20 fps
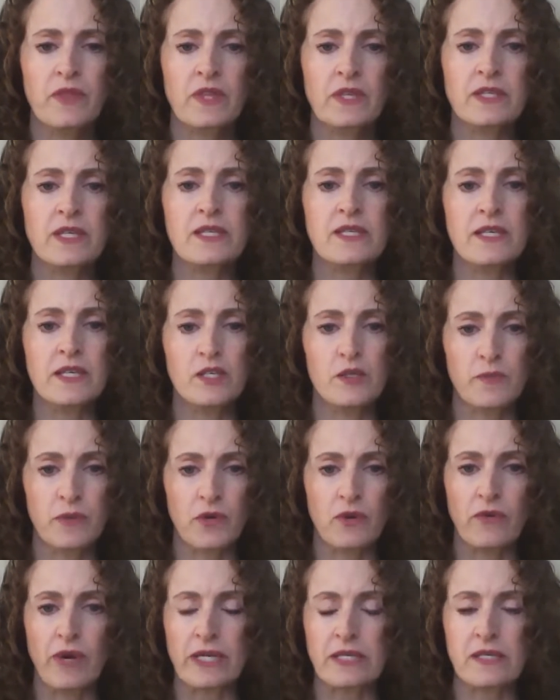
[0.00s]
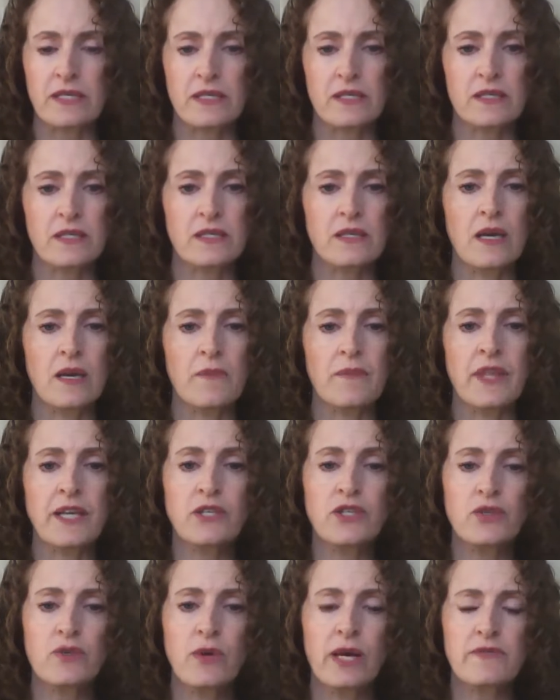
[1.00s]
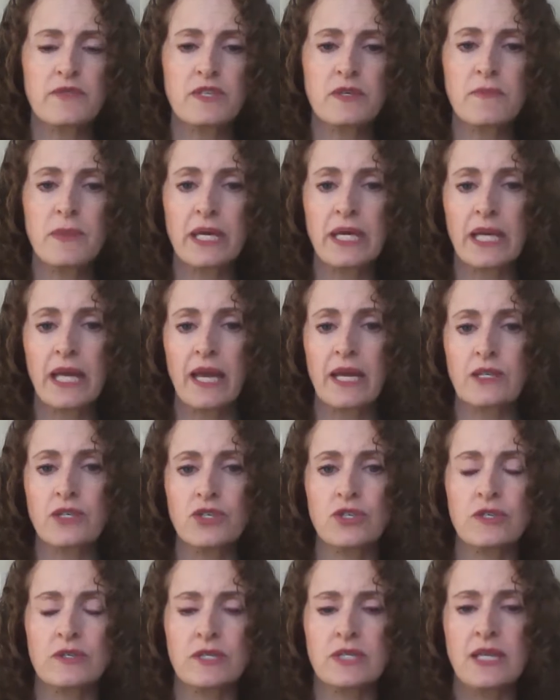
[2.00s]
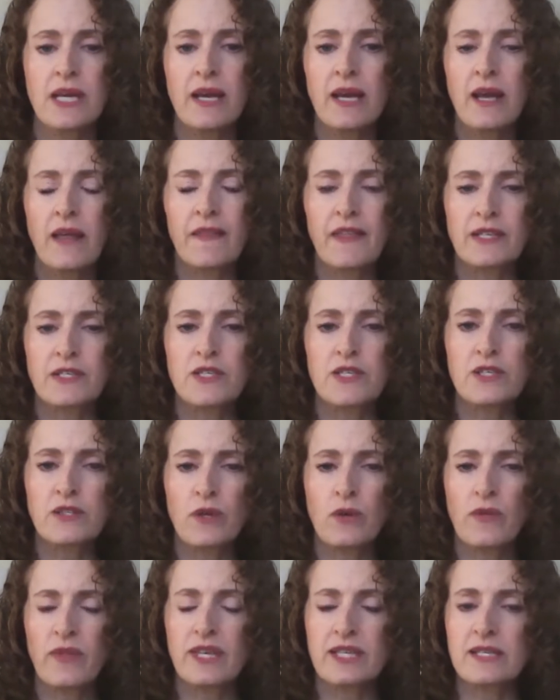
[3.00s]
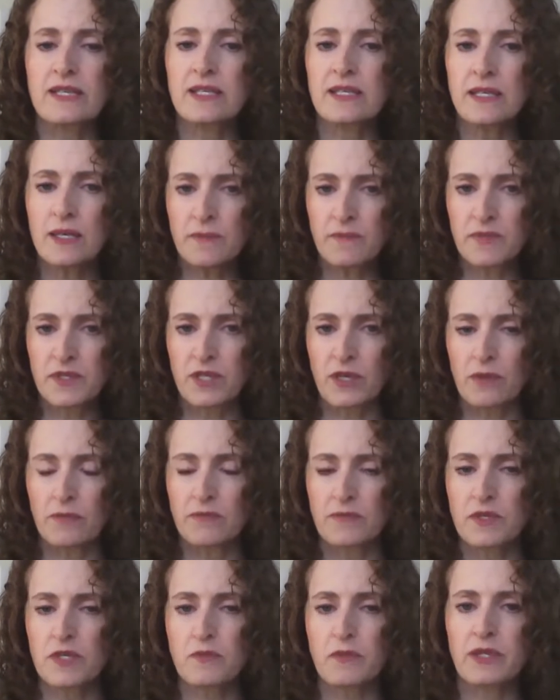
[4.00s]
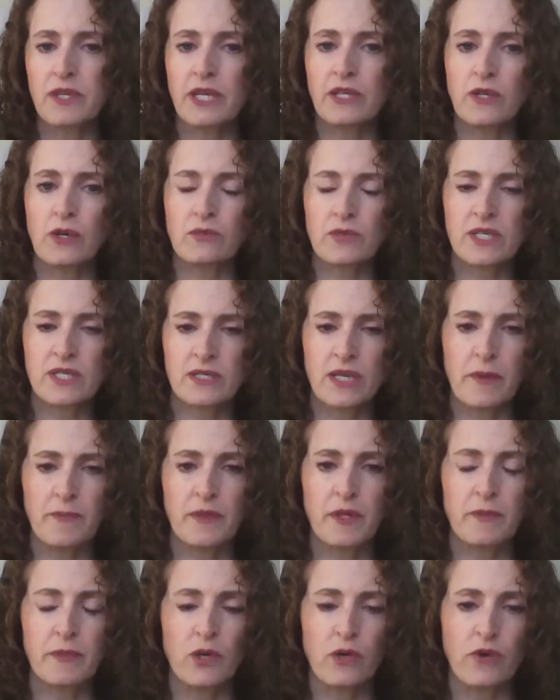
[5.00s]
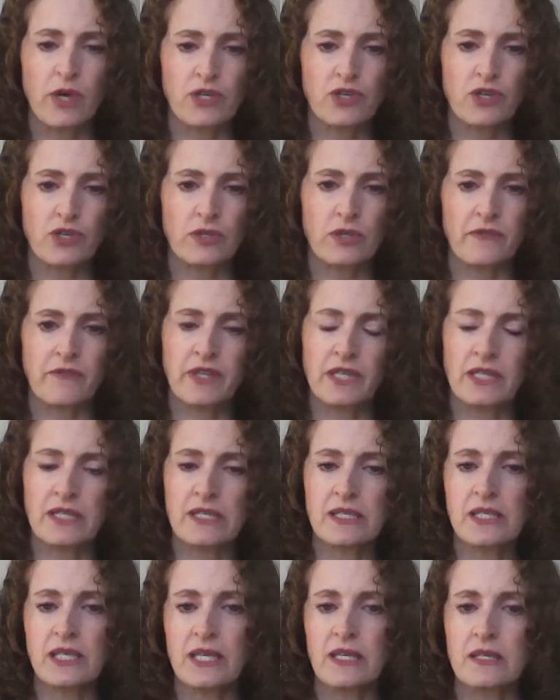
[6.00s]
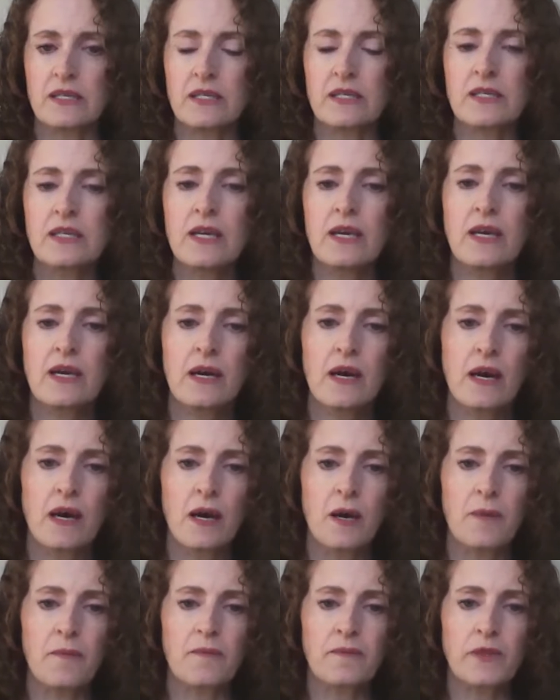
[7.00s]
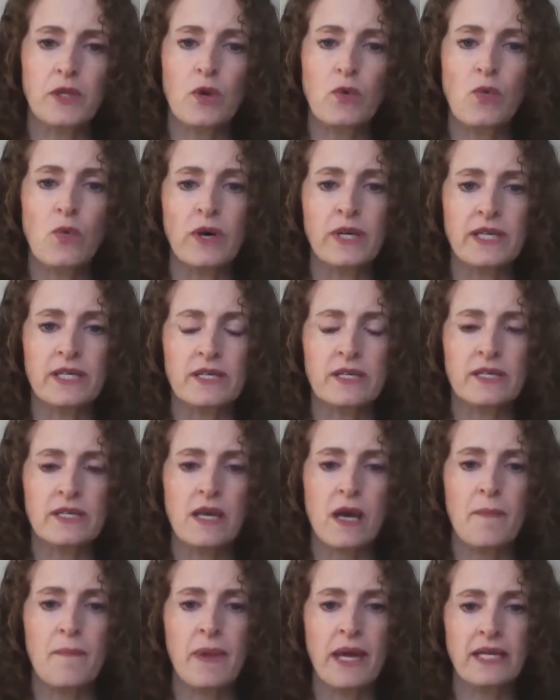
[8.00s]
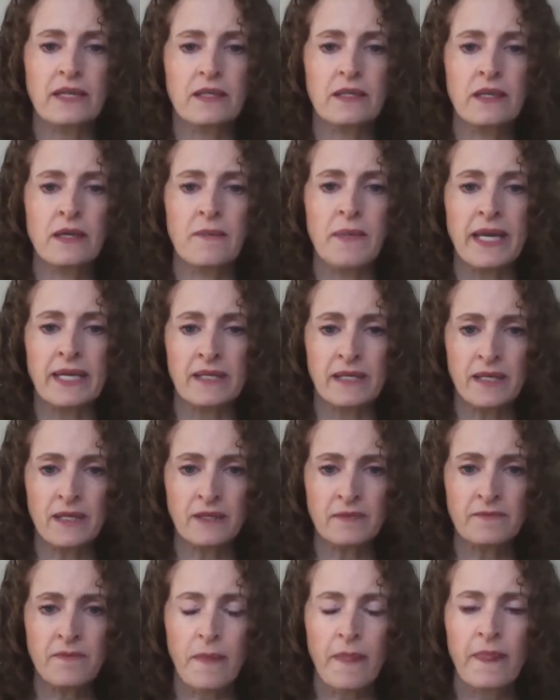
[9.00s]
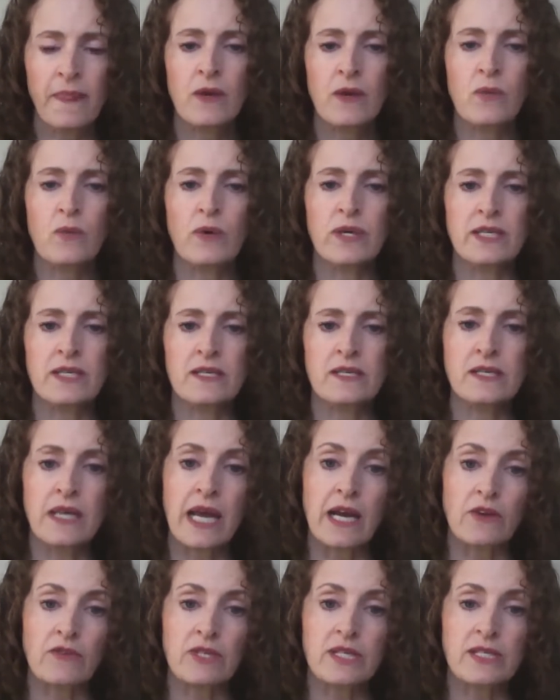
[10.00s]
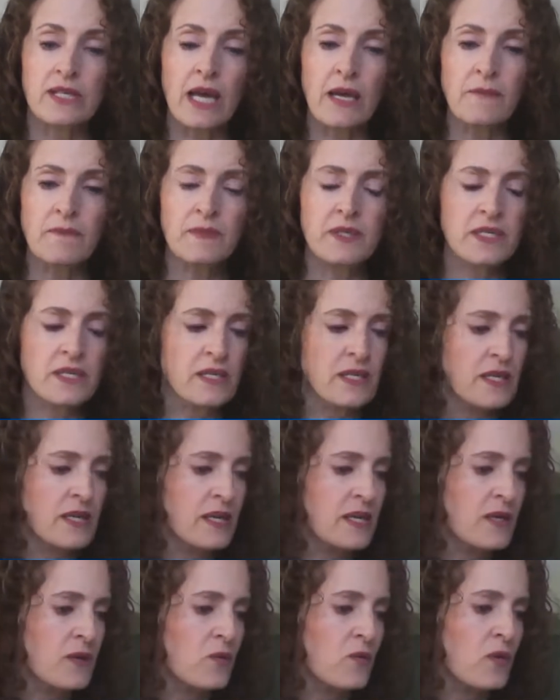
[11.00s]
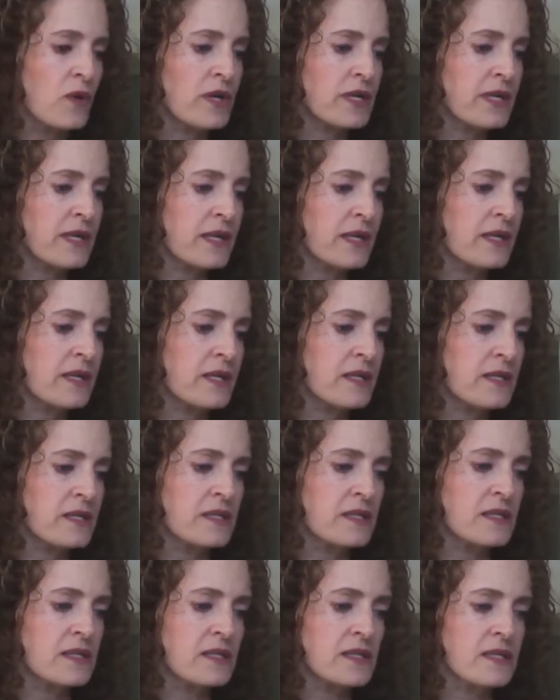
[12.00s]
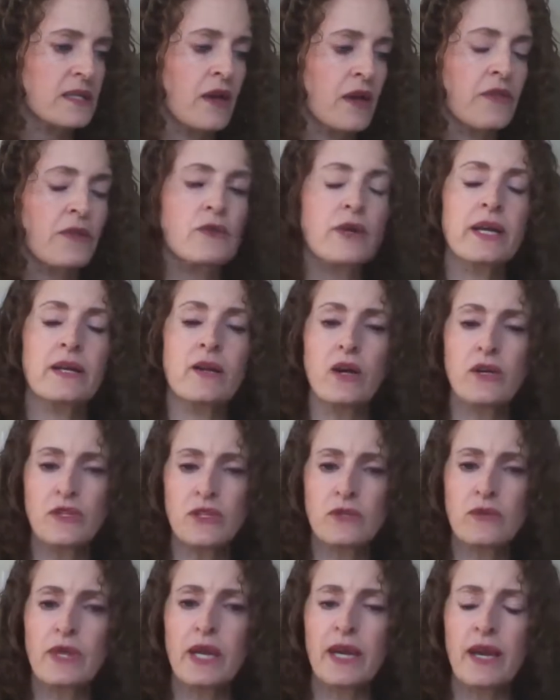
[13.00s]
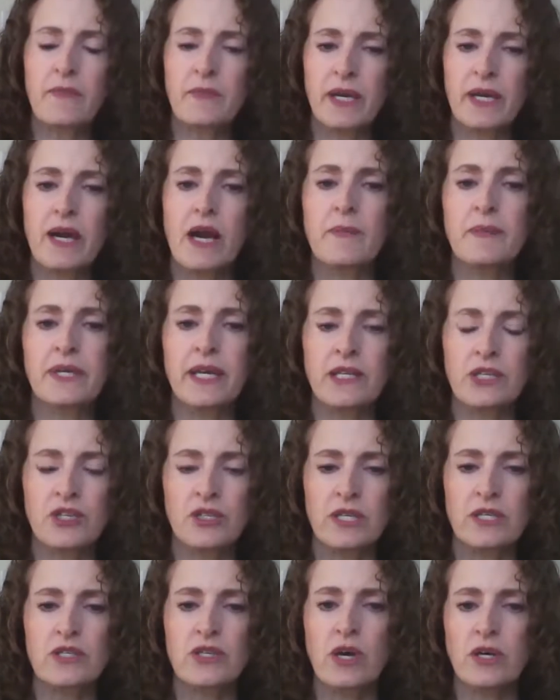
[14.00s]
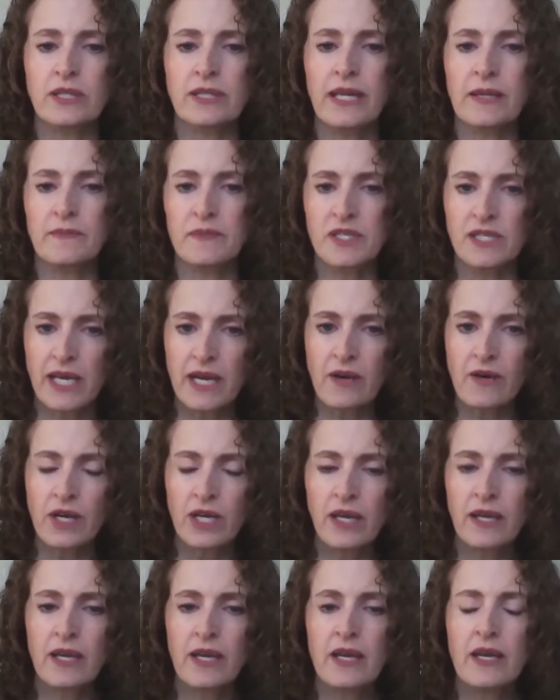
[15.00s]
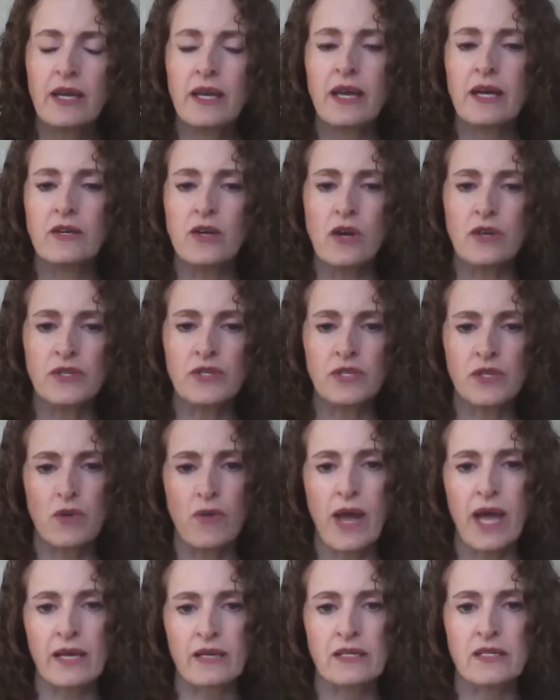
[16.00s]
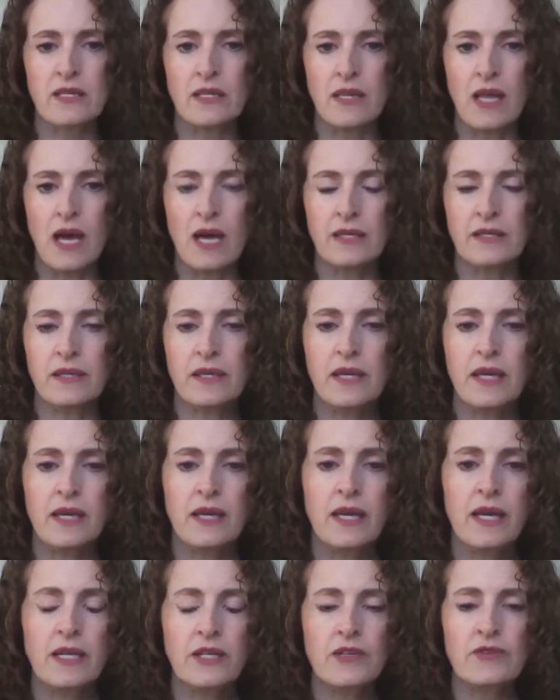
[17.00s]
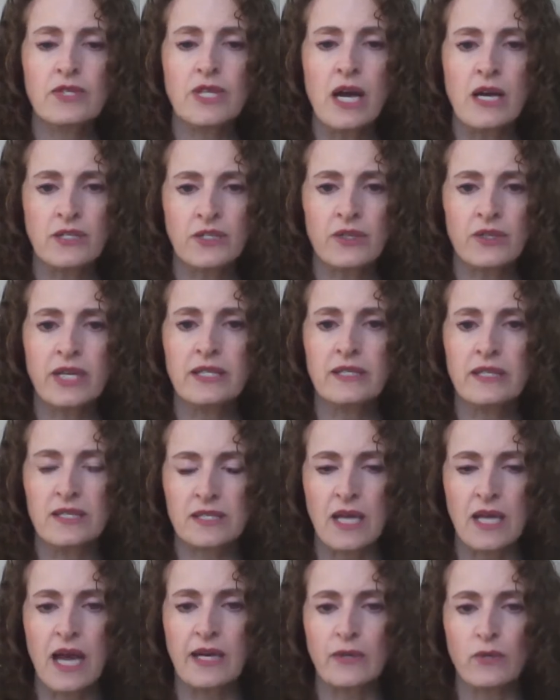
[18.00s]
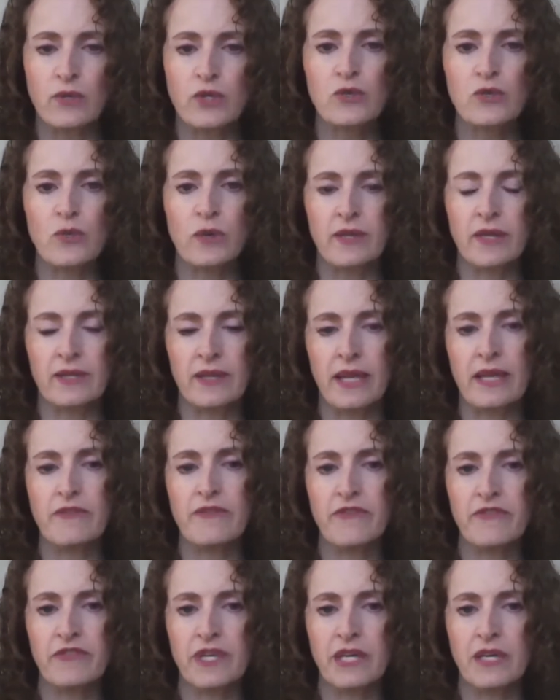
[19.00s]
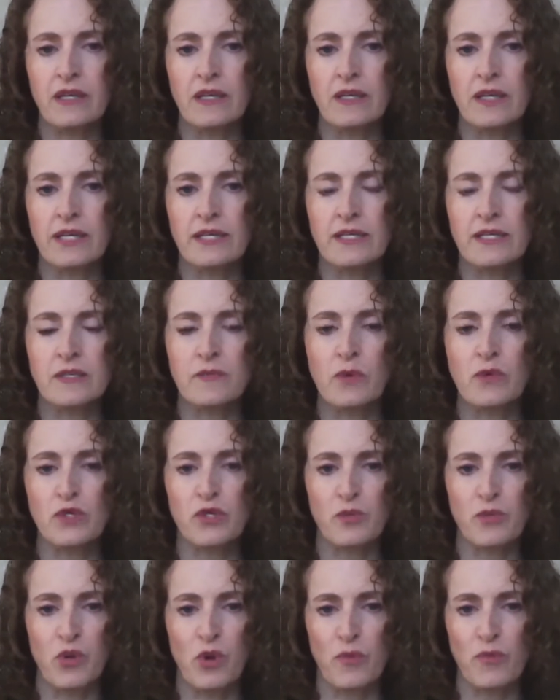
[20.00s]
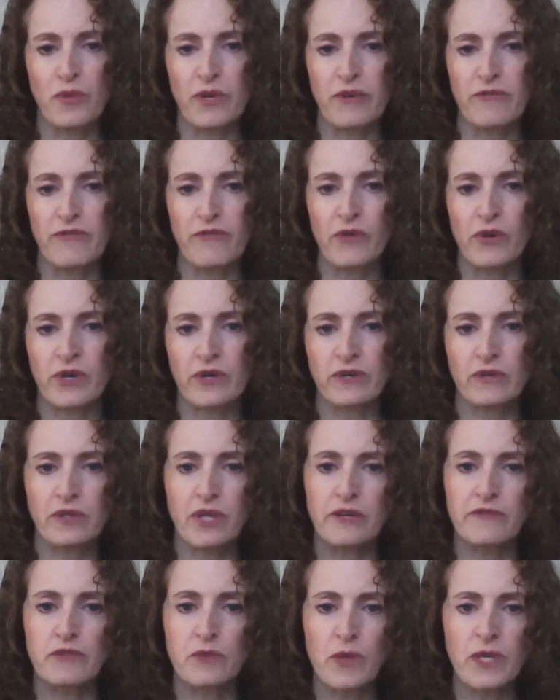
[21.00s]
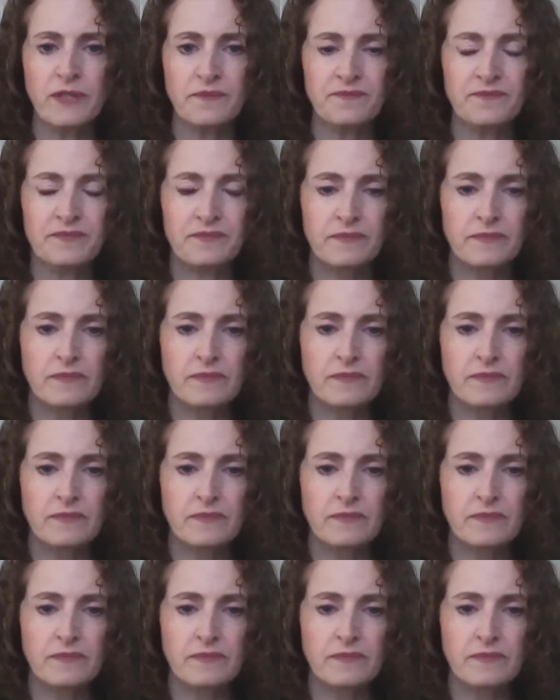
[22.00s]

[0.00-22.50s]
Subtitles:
the disease progresses. They do have some medications that slow the symptoms, but they don't stop the progression of the disease. One is Namenda, one is Aricept, one is, and also that could be a combination. It's called Nemzaric and also Exelon. And your doctor can decide which one that they feel is the most appropriate for your loved one.